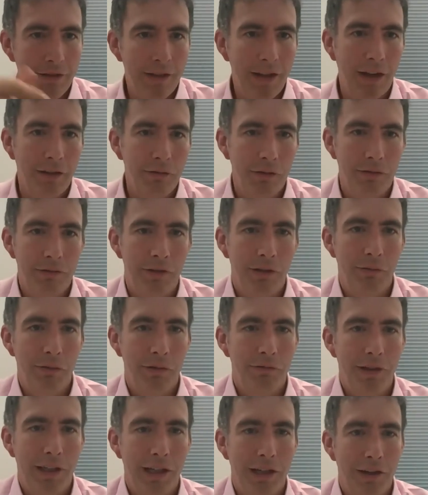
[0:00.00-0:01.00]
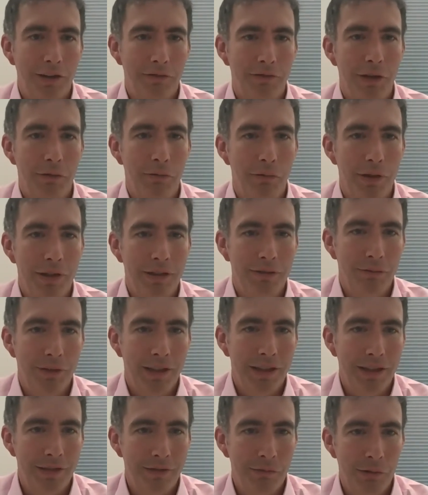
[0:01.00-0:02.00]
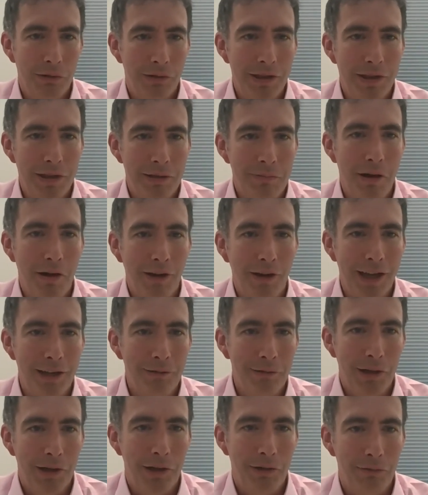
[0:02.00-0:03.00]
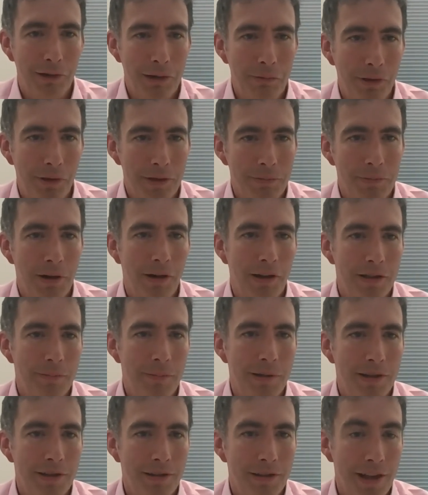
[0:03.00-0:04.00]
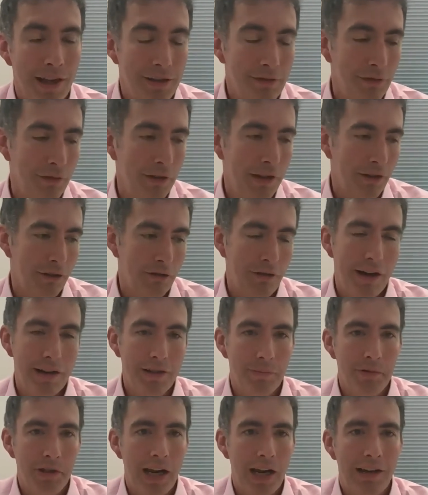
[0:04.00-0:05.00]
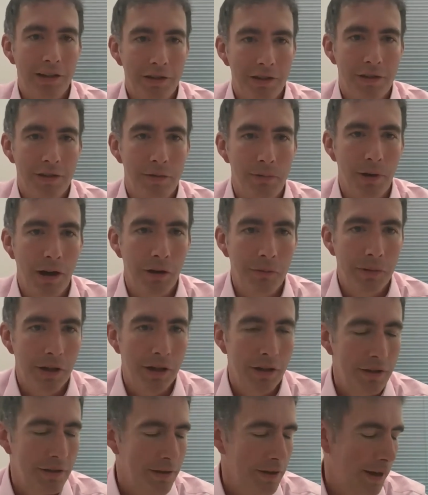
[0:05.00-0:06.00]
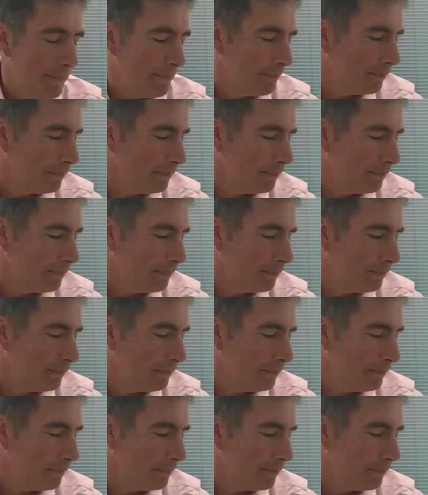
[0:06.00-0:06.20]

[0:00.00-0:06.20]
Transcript: We're kind of we're in this market. We kind of really want this market to be successful. It creates some challenges as well, because